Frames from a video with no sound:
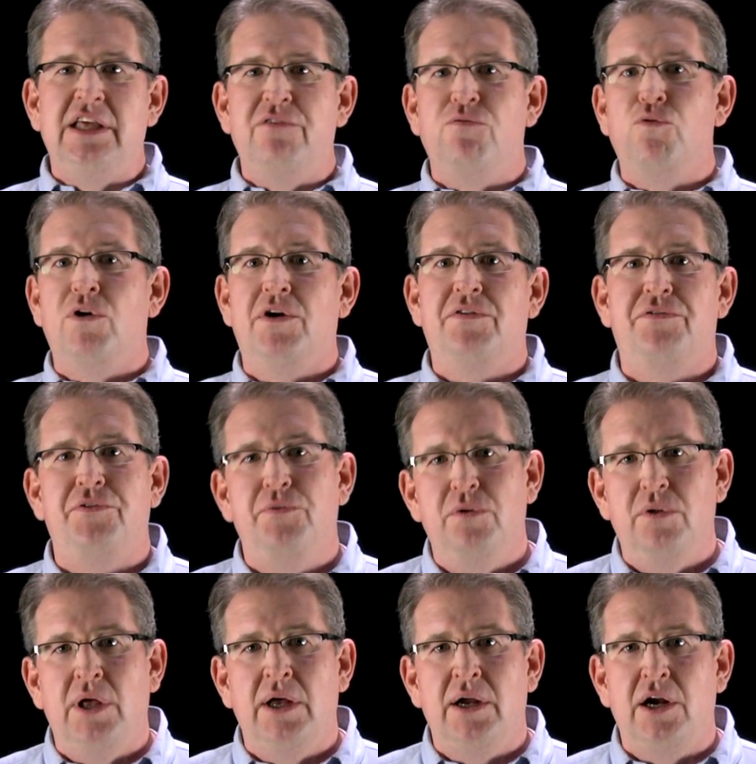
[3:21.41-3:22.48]
They've worked
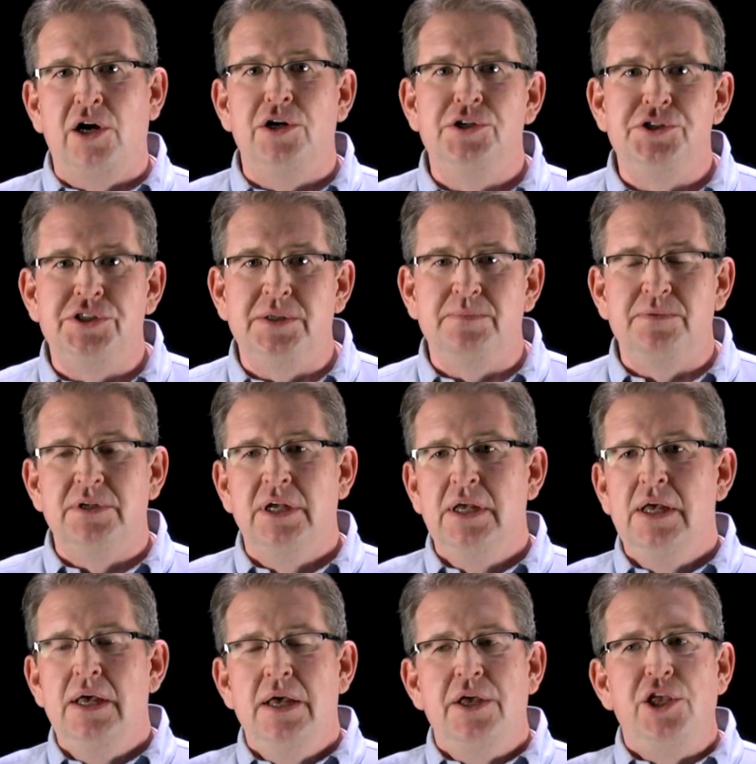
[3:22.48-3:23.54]
through hardships.
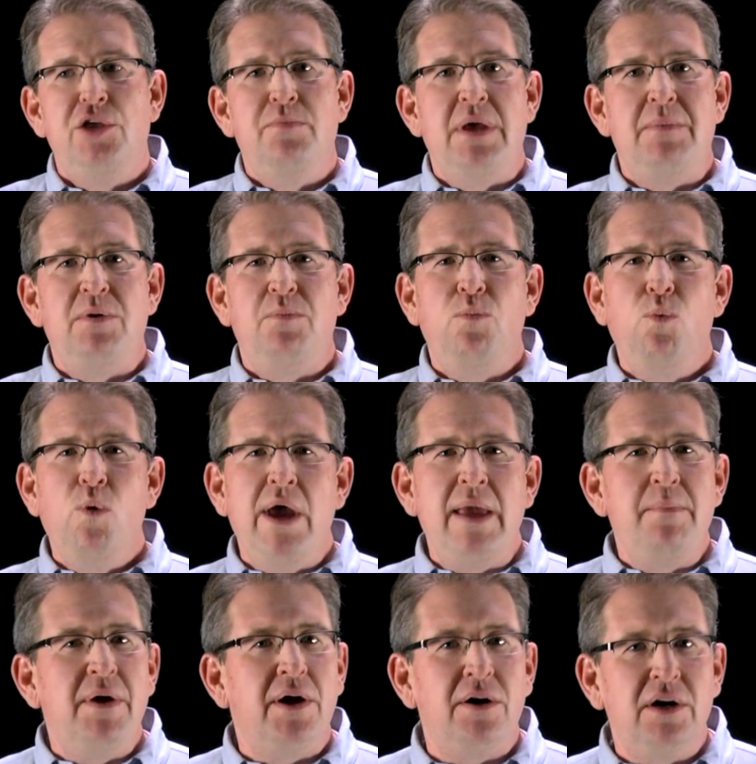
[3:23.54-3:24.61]
You may be
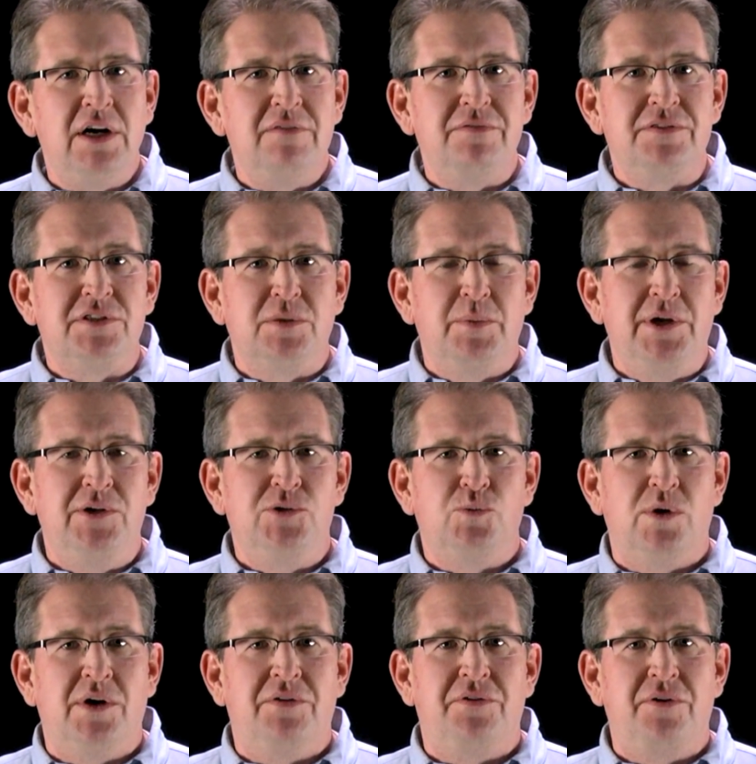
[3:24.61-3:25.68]
way better off as somebody who's
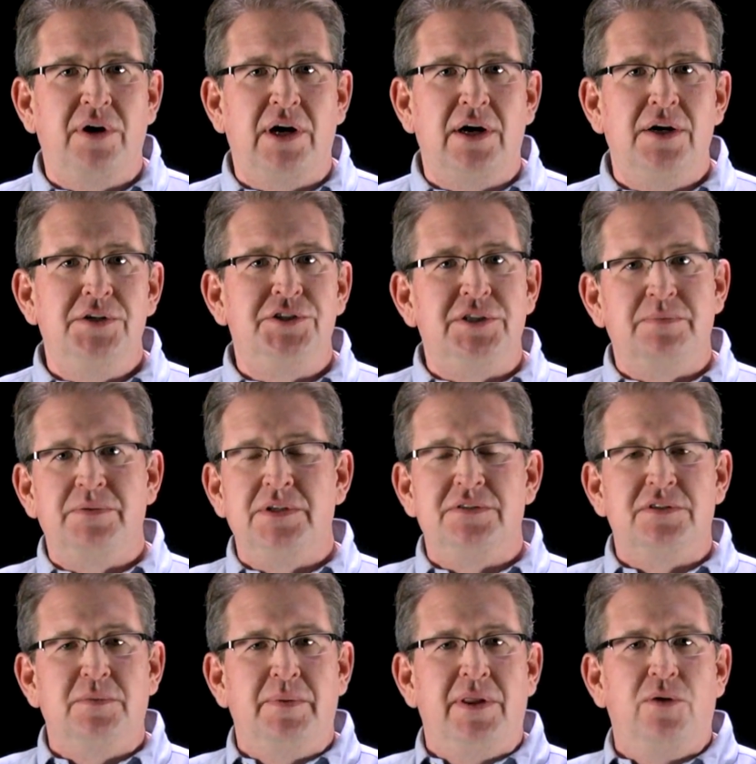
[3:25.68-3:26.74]
worked through a hardship than
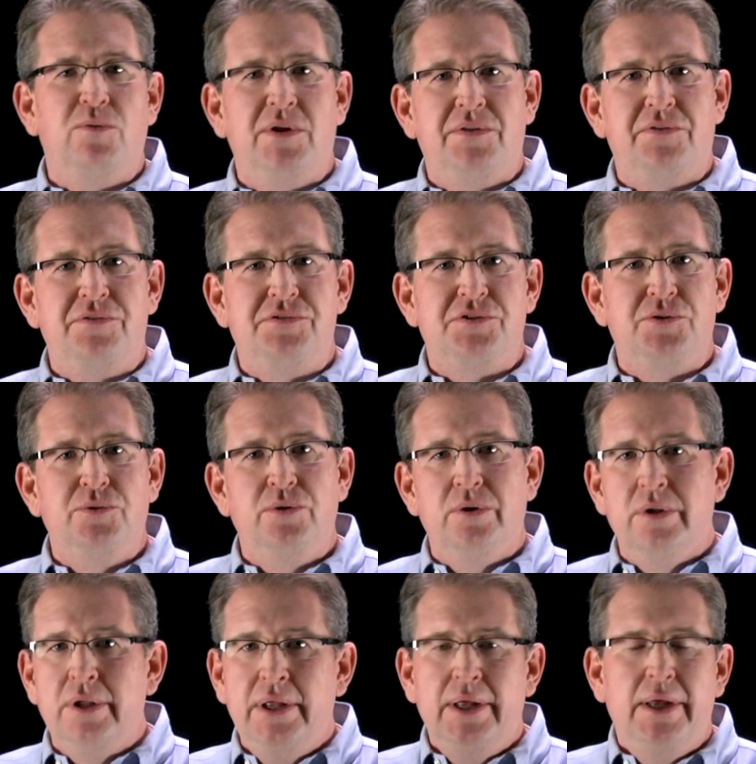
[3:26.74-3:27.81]
somebody that went through
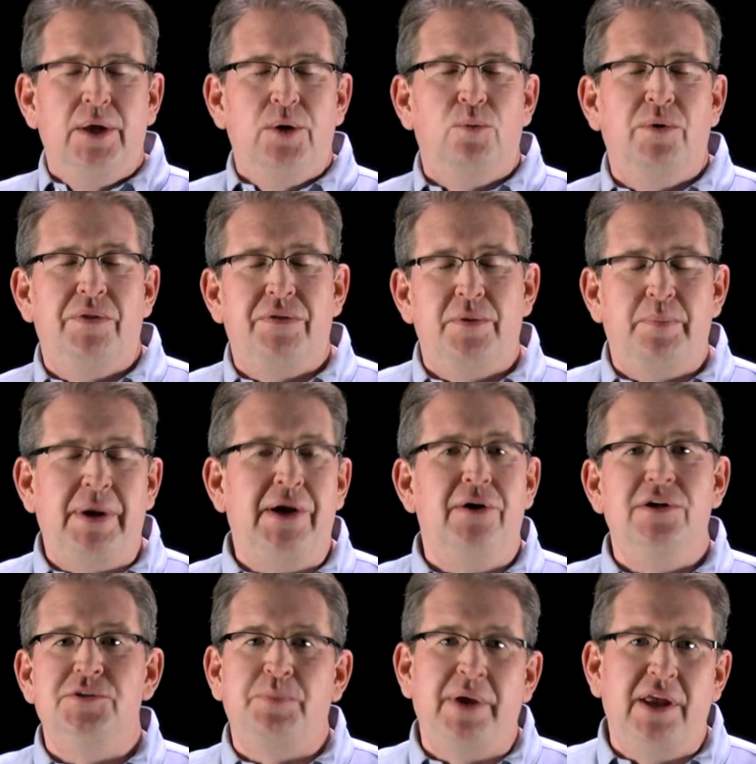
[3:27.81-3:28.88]
school with their
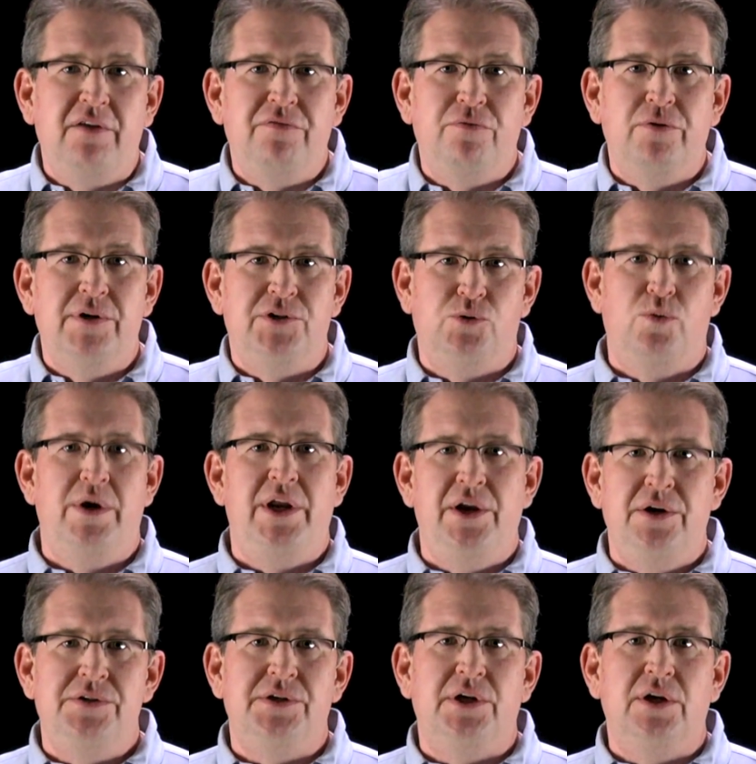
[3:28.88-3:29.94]
parents paying for it 20
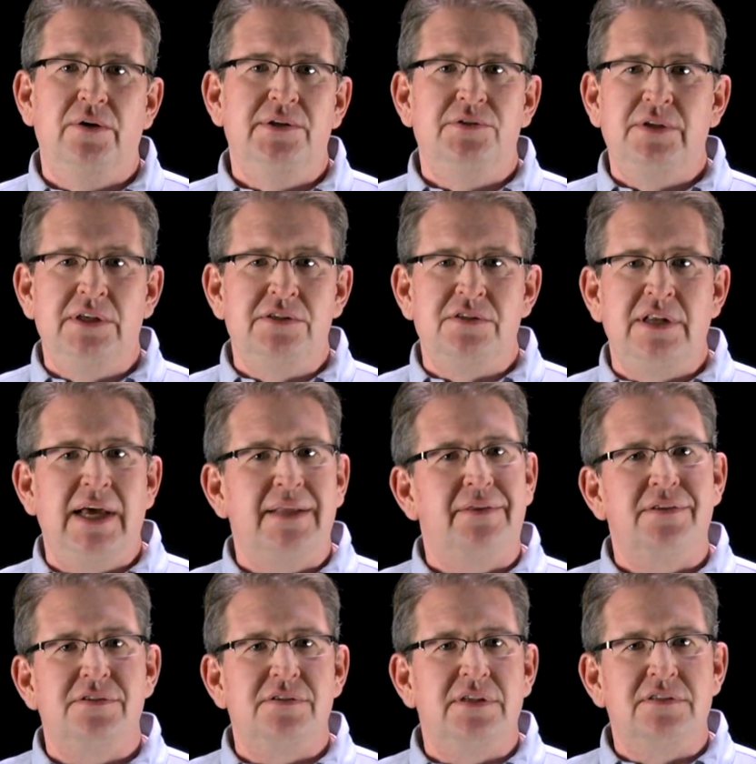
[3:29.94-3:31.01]
years ago. It's not
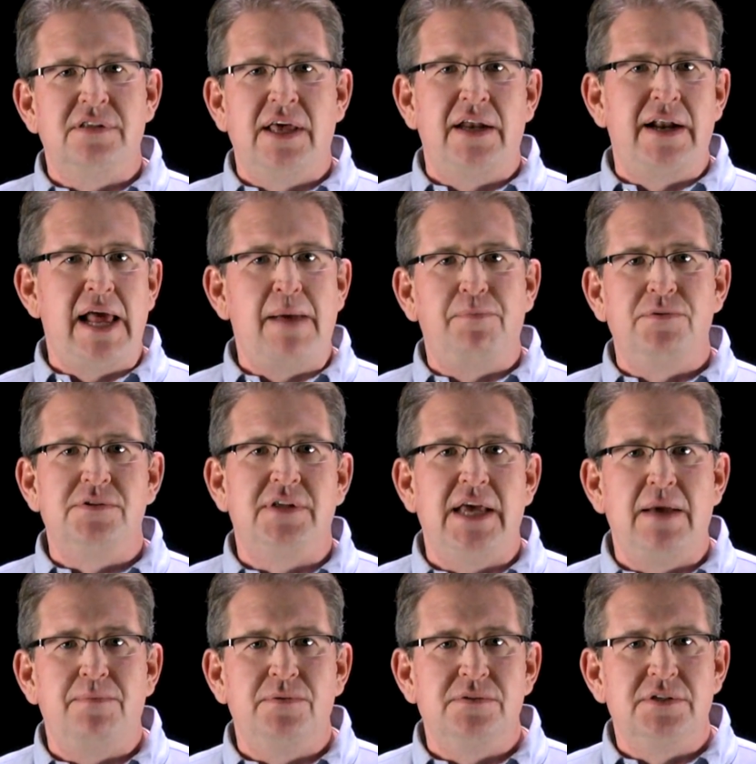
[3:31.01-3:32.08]
an apples to
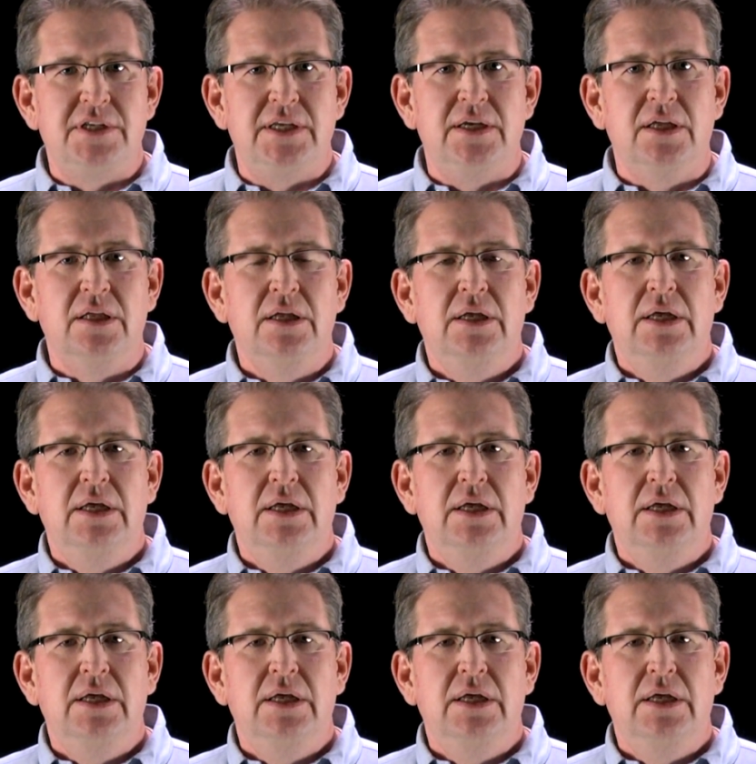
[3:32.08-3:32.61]
apples deal.